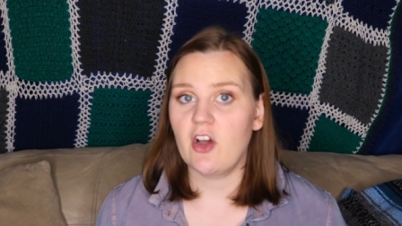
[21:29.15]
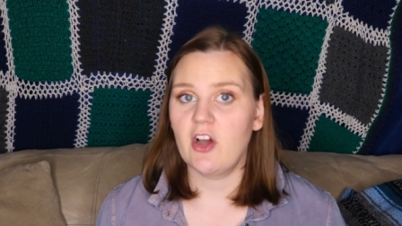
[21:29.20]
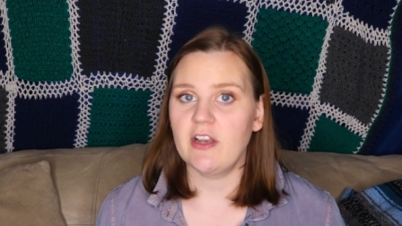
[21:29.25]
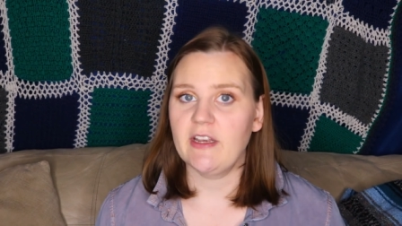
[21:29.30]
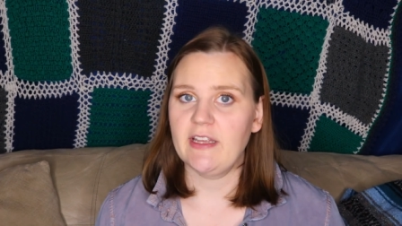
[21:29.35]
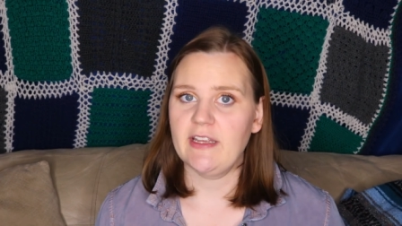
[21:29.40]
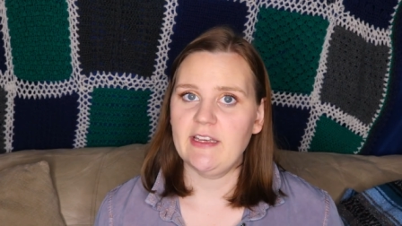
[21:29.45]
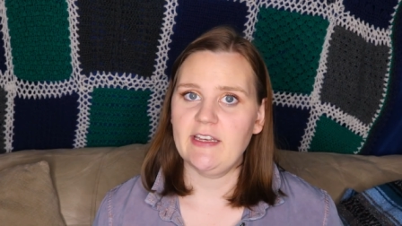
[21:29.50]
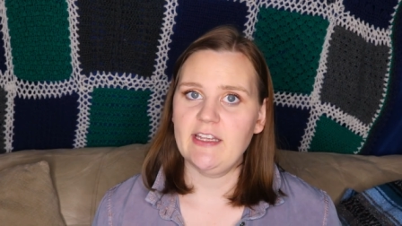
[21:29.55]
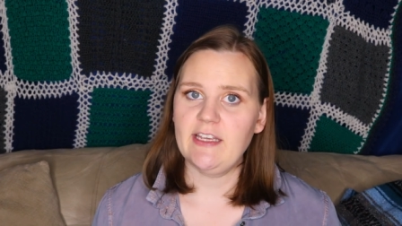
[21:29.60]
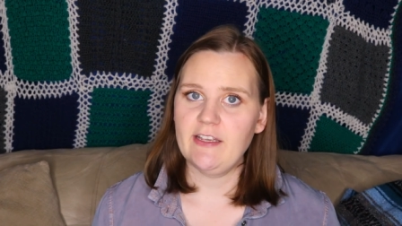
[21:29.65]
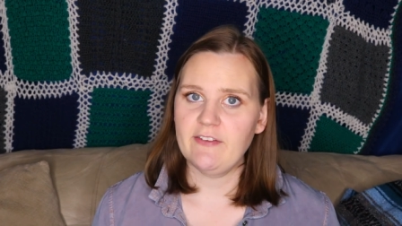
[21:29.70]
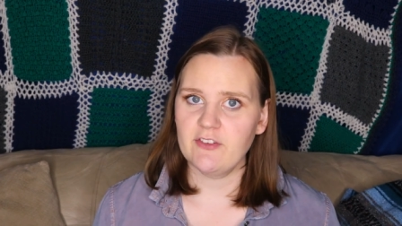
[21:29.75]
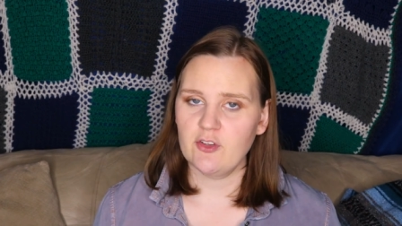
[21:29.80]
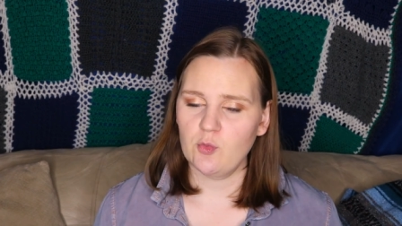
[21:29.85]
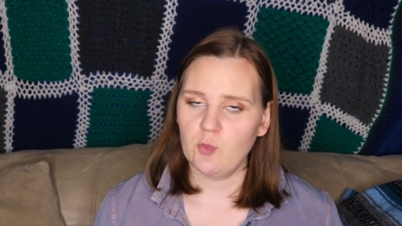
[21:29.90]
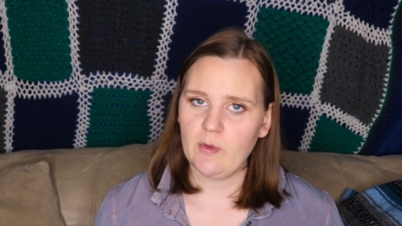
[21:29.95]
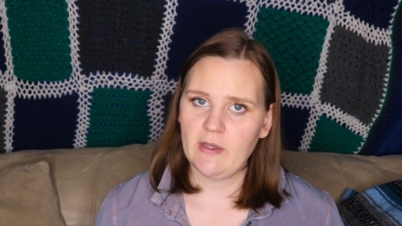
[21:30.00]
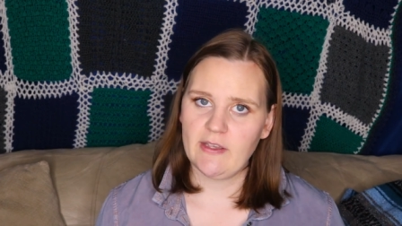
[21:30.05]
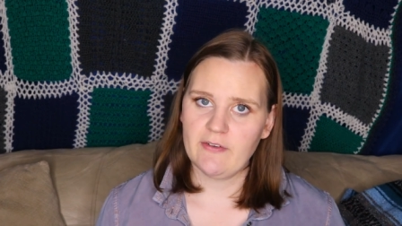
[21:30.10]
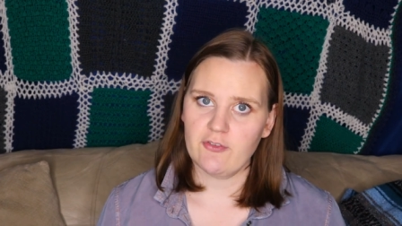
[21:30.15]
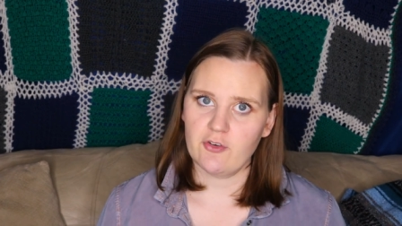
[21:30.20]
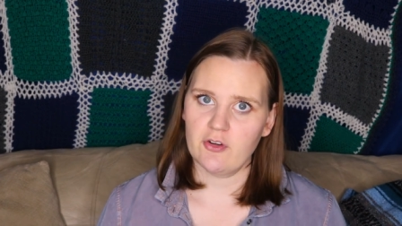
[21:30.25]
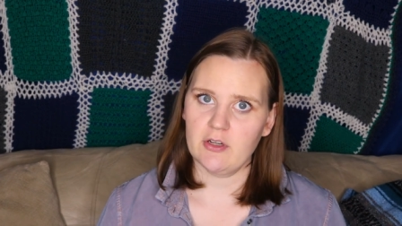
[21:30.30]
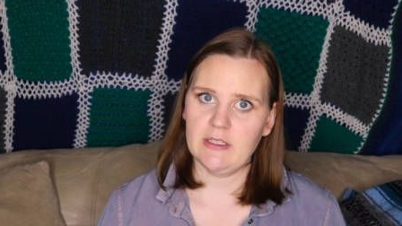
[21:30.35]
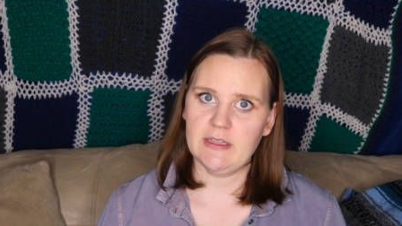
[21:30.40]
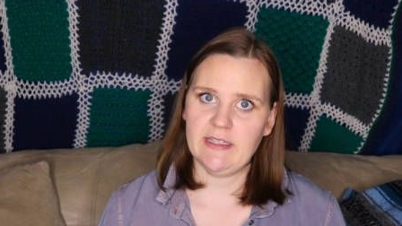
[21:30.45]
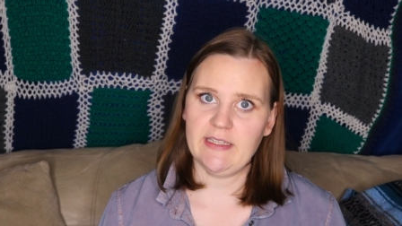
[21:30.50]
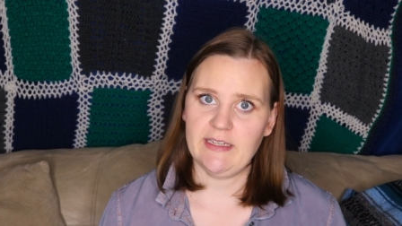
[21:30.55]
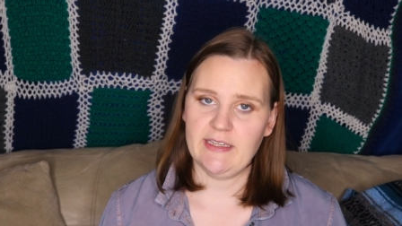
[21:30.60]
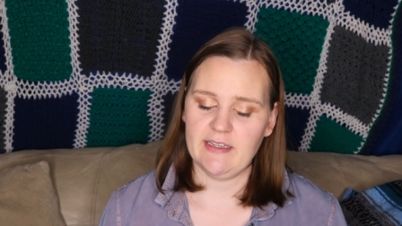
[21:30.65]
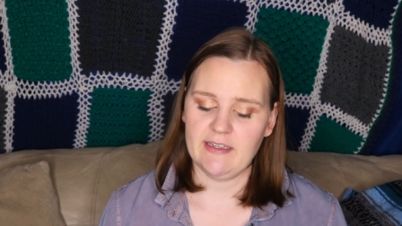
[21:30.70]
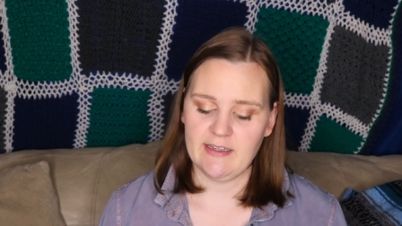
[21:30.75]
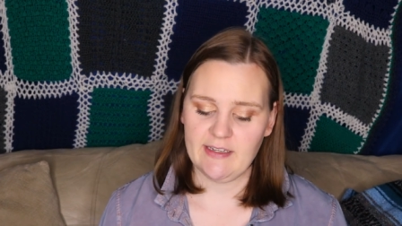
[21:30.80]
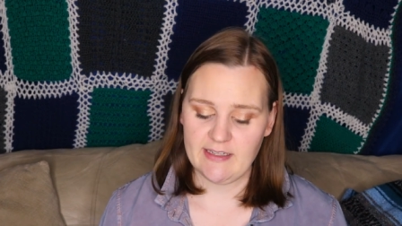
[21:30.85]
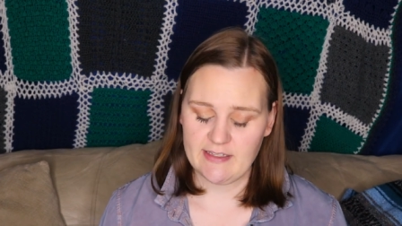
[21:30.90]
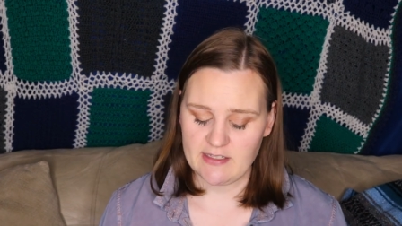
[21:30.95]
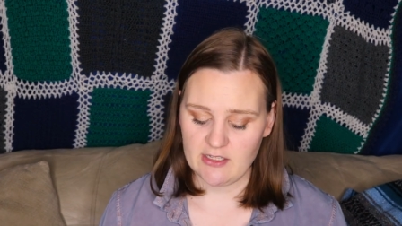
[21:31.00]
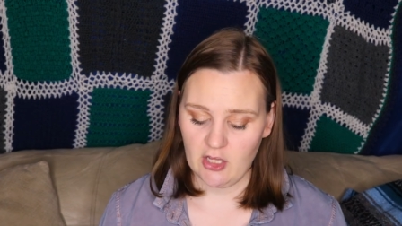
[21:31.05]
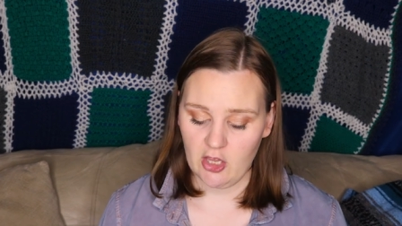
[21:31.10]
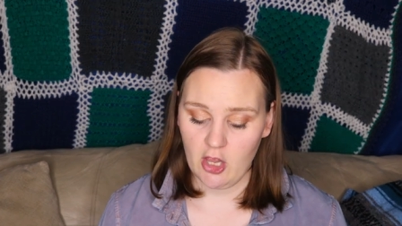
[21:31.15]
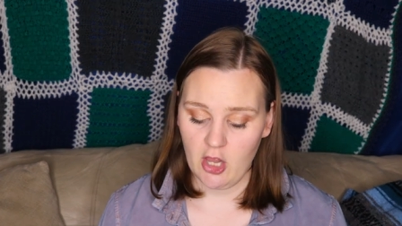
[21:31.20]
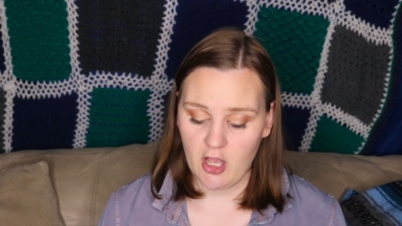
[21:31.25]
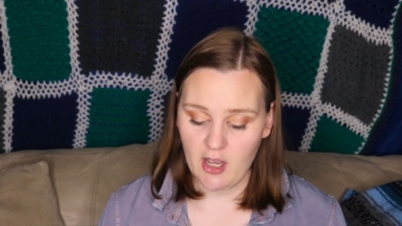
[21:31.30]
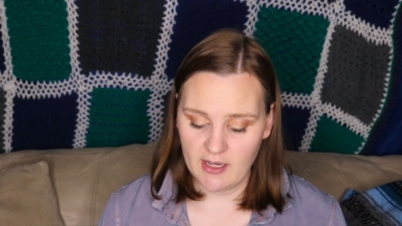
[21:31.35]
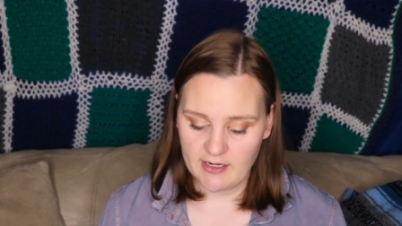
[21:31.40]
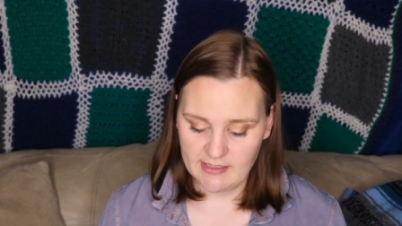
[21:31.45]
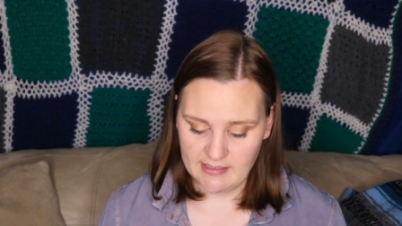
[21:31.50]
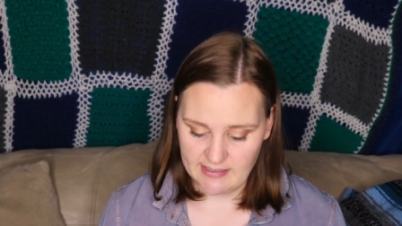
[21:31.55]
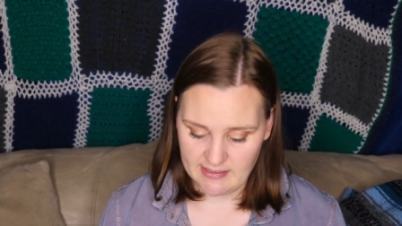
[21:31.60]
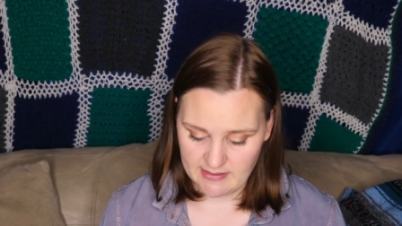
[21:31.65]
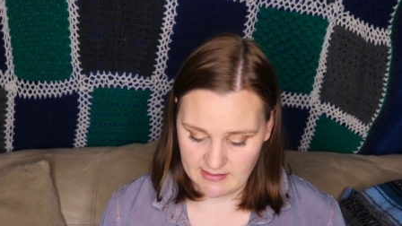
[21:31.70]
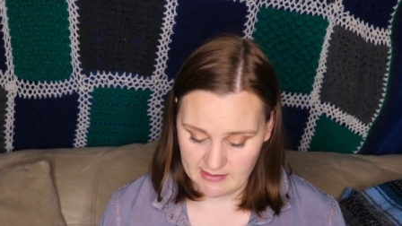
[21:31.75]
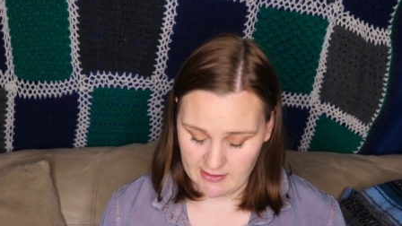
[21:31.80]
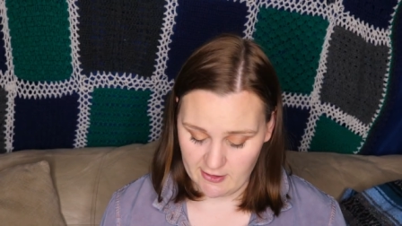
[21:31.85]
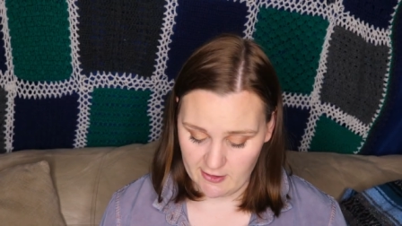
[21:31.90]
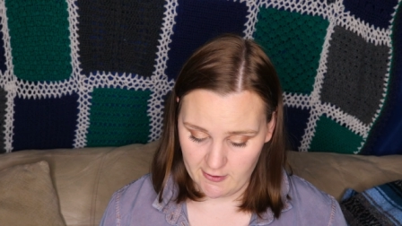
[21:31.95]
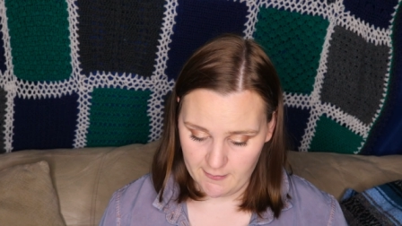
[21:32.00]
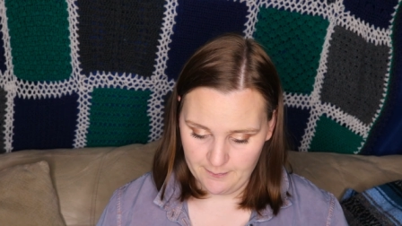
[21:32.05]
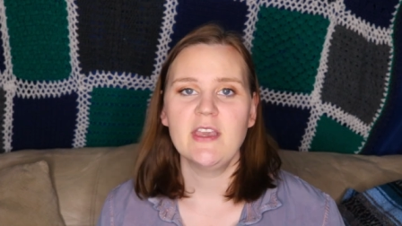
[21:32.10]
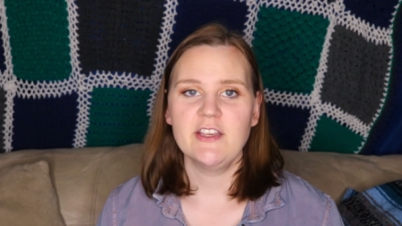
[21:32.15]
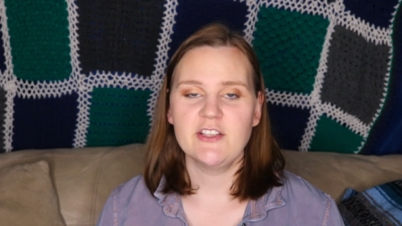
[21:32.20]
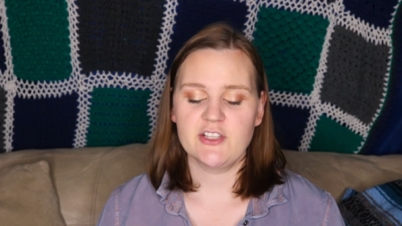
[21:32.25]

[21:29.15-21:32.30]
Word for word: on an even weave or a linen is a lot easier.